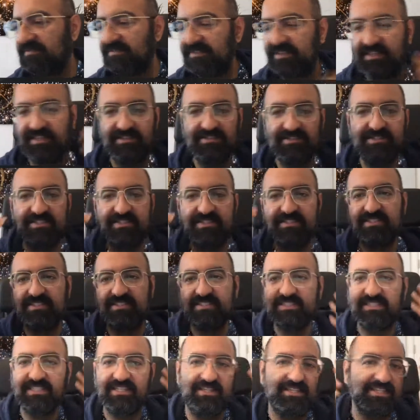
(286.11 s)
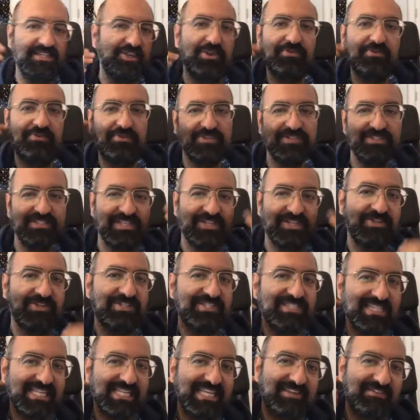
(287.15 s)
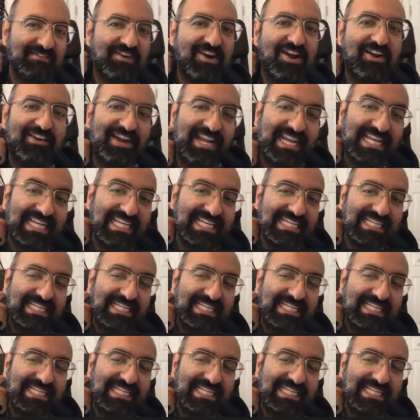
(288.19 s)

Those neurons are constantly firing.